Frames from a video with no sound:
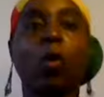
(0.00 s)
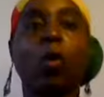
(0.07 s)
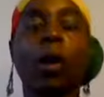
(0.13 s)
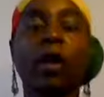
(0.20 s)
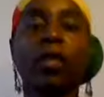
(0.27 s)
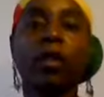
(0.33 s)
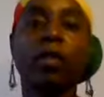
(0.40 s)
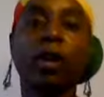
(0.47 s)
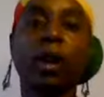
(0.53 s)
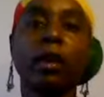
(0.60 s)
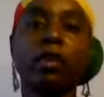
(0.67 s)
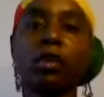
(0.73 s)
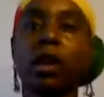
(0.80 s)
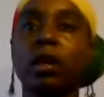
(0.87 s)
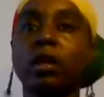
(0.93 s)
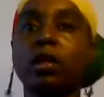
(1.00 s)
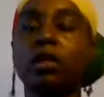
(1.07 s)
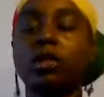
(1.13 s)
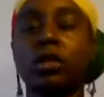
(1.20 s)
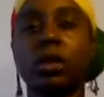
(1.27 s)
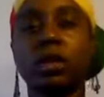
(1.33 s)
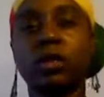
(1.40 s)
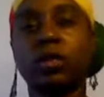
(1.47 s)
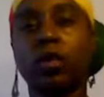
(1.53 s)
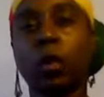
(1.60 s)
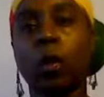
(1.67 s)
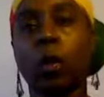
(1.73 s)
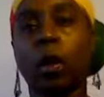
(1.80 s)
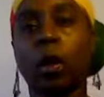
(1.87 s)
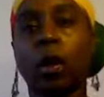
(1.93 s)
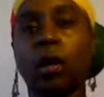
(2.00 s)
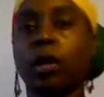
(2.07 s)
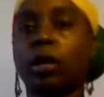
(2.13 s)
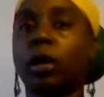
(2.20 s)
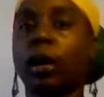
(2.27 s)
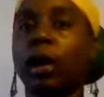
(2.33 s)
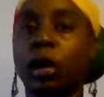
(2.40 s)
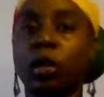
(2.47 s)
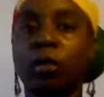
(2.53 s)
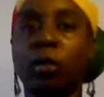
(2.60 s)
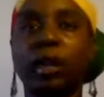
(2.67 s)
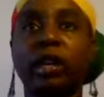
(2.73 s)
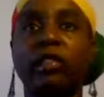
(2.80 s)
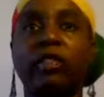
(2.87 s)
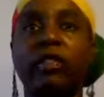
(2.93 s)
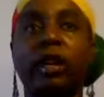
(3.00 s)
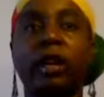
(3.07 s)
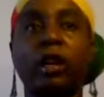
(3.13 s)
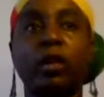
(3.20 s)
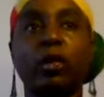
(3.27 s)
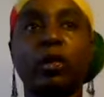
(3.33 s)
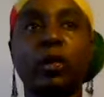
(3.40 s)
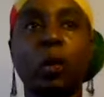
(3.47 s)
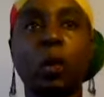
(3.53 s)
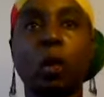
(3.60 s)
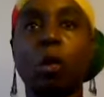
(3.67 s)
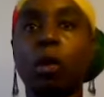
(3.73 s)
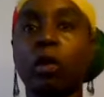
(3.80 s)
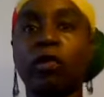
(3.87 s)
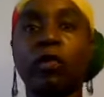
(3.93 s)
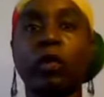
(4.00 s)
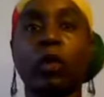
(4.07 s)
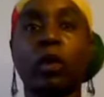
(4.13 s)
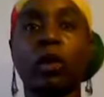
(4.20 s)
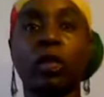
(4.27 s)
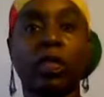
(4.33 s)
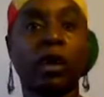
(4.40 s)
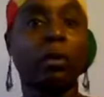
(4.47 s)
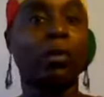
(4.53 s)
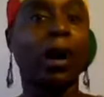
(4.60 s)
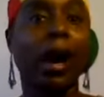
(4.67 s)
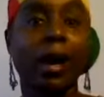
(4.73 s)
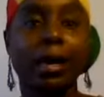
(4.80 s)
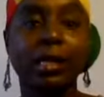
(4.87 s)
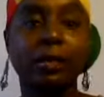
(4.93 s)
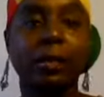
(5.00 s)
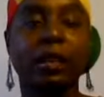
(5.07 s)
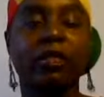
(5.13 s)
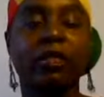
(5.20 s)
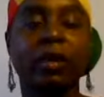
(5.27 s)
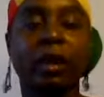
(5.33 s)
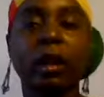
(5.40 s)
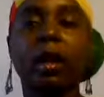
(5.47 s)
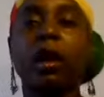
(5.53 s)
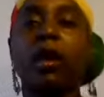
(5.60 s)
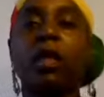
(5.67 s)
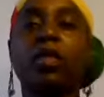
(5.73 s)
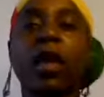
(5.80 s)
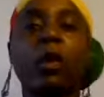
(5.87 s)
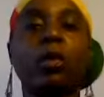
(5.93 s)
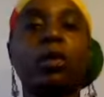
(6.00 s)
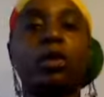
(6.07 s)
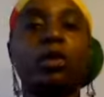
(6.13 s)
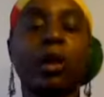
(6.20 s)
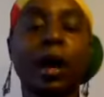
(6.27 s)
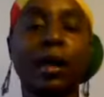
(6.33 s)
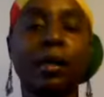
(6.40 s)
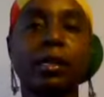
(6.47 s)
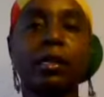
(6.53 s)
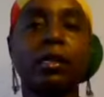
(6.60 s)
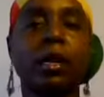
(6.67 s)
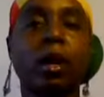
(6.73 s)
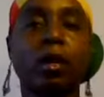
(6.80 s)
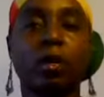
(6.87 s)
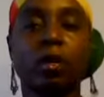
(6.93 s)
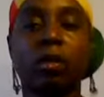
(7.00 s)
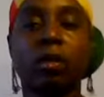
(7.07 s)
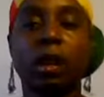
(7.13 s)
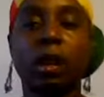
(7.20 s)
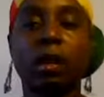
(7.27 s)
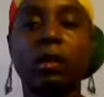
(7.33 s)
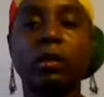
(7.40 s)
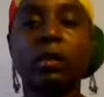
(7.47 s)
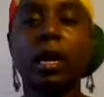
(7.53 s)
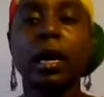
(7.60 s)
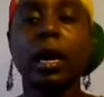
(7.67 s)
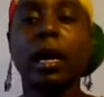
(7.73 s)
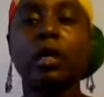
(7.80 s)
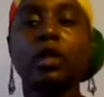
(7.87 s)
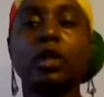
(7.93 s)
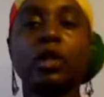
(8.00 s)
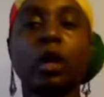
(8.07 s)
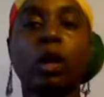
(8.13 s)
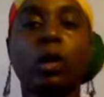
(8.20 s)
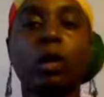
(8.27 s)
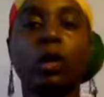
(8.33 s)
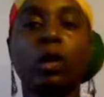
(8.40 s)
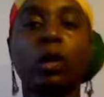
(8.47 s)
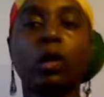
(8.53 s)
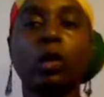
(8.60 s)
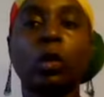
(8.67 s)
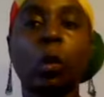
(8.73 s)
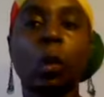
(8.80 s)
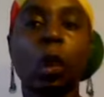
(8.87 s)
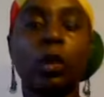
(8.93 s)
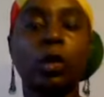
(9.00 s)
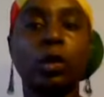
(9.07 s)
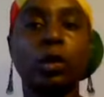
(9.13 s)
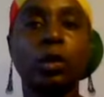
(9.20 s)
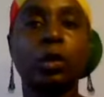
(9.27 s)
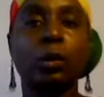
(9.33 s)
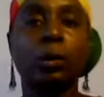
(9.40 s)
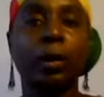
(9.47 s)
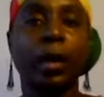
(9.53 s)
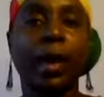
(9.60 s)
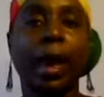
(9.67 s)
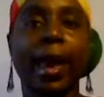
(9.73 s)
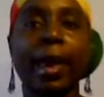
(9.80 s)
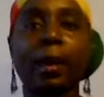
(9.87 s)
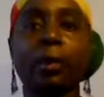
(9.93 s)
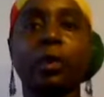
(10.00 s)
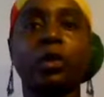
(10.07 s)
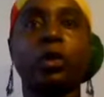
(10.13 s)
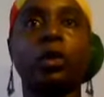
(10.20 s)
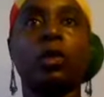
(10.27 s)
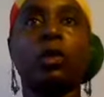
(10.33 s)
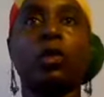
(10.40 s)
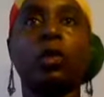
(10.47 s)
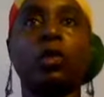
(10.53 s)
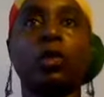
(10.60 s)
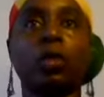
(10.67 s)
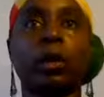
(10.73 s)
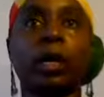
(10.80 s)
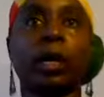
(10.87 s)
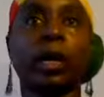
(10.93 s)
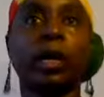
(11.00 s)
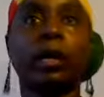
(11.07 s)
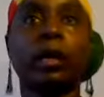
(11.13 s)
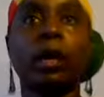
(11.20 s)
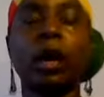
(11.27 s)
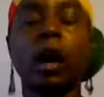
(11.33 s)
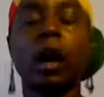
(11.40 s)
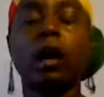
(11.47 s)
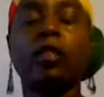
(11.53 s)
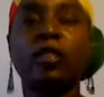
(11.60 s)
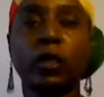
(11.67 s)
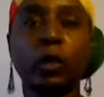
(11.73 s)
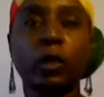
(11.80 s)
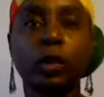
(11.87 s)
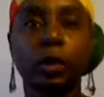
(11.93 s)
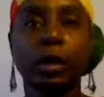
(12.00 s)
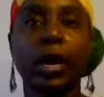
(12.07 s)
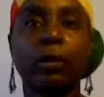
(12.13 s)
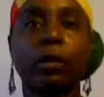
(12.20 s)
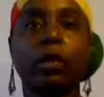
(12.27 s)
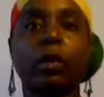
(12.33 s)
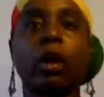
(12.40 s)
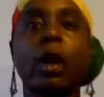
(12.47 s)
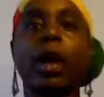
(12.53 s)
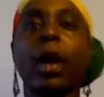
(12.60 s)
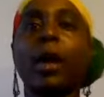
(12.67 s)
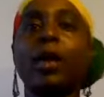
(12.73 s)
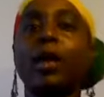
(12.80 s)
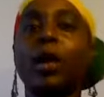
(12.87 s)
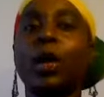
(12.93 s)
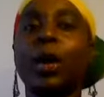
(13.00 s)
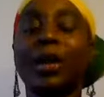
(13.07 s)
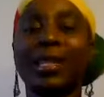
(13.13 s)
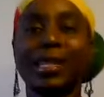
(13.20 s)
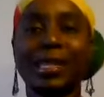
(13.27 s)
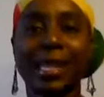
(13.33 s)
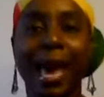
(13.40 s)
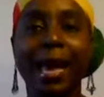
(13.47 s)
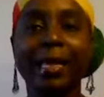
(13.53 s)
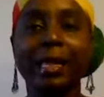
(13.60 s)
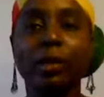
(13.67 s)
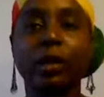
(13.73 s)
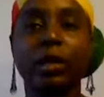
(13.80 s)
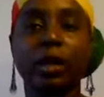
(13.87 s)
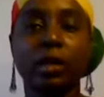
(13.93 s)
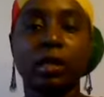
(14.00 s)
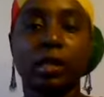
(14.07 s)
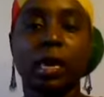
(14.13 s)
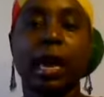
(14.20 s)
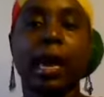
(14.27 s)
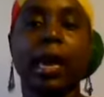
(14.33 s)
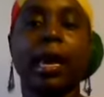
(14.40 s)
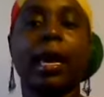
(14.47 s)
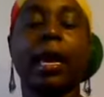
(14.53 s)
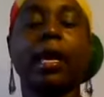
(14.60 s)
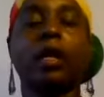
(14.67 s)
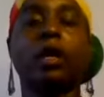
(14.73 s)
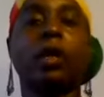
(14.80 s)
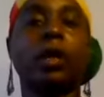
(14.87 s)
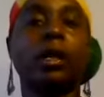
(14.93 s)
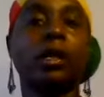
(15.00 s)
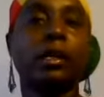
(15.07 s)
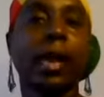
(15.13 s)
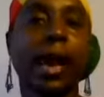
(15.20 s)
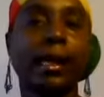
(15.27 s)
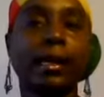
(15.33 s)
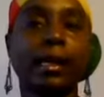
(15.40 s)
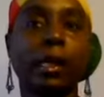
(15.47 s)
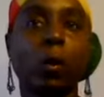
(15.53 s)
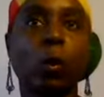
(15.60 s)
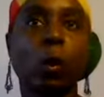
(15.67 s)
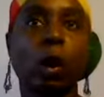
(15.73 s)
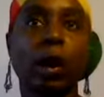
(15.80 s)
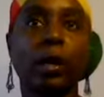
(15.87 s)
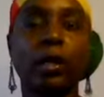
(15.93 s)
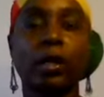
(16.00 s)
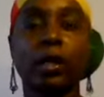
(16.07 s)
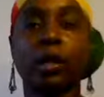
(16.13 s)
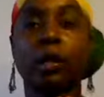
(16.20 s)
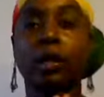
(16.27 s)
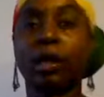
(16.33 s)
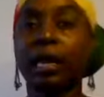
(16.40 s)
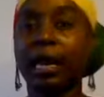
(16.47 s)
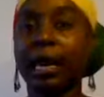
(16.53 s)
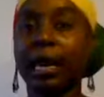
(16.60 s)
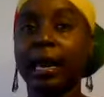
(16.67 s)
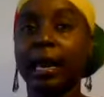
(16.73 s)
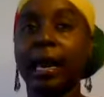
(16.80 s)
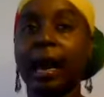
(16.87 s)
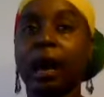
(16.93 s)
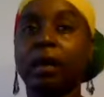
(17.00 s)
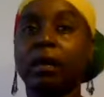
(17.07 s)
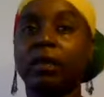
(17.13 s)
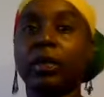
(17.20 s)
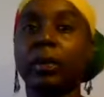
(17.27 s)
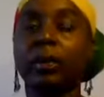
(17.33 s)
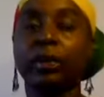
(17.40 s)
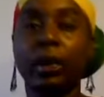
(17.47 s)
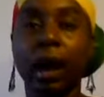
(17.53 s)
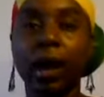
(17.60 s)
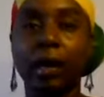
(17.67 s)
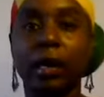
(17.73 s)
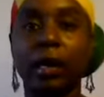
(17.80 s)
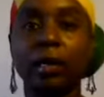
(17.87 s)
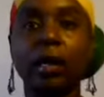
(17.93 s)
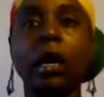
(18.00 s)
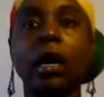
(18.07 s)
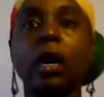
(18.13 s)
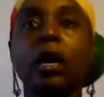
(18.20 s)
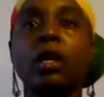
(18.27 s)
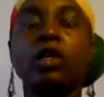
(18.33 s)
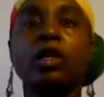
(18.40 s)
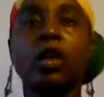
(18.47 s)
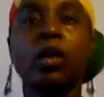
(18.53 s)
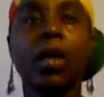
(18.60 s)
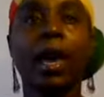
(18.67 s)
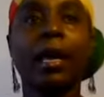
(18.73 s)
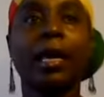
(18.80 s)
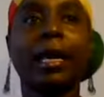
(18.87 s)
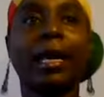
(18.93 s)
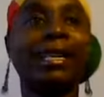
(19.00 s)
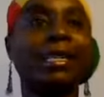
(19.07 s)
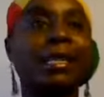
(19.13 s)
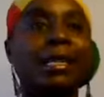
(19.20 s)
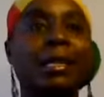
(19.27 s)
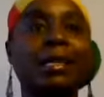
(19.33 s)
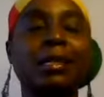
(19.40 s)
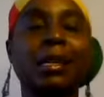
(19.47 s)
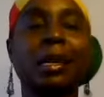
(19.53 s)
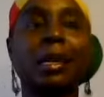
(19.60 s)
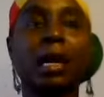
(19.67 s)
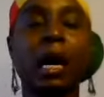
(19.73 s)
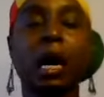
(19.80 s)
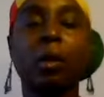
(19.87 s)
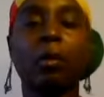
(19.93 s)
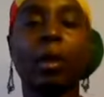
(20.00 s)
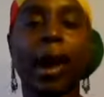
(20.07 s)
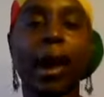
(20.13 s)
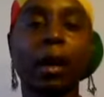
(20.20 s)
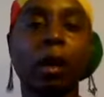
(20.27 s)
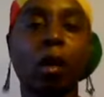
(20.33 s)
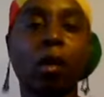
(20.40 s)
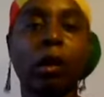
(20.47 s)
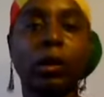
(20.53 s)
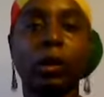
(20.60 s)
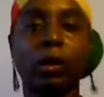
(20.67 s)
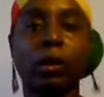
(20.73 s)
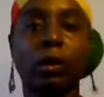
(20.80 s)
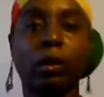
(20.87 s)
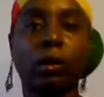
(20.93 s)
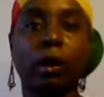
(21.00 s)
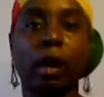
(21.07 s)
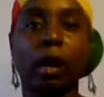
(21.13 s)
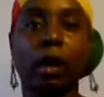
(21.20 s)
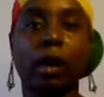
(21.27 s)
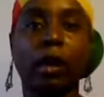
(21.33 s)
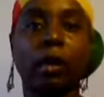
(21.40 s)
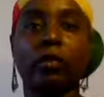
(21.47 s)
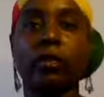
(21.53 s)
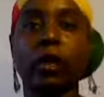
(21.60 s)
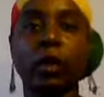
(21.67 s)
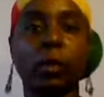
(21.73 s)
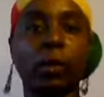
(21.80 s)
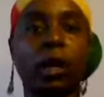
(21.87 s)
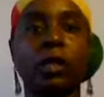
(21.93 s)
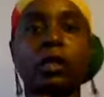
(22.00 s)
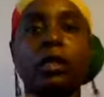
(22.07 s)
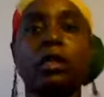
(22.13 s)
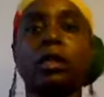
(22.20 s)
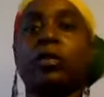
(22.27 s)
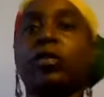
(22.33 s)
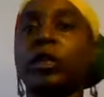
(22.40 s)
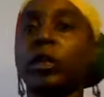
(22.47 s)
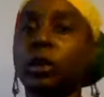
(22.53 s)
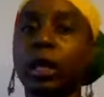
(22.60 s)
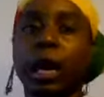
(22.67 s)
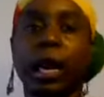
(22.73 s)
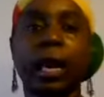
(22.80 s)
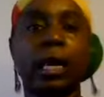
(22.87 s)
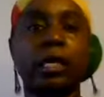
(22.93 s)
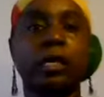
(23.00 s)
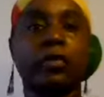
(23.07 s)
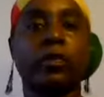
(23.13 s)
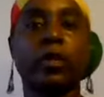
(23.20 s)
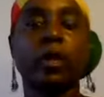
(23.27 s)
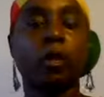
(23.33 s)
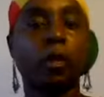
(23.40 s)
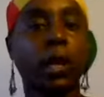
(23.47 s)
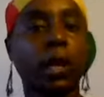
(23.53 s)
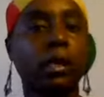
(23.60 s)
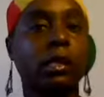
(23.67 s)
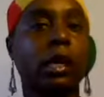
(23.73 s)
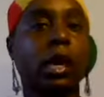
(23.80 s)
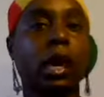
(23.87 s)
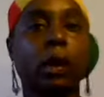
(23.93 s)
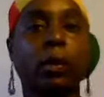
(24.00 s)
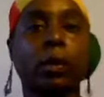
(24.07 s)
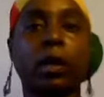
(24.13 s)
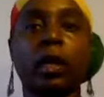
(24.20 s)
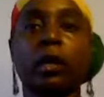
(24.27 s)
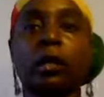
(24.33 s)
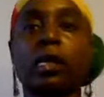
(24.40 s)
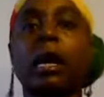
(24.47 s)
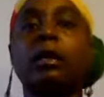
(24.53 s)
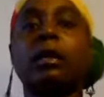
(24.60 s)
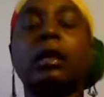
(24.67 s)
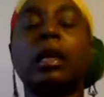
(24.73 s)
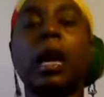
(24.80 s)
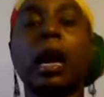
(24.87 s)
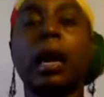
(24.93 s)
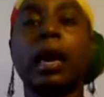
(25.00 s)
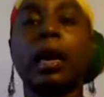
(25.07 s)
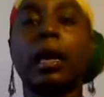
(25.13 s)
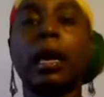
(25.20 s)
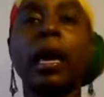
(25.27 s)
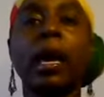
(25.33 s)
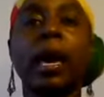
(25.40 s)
Whether they are trying to do this for your health benefit or for their pockets benefit, they will try to sell you things. And so you want to be able to read a food label and know exactly what they're saying and know exactly what you're getting out of the product so that it doesn't come back on you in a few months, a few days, a few weeks, a couple years down the line,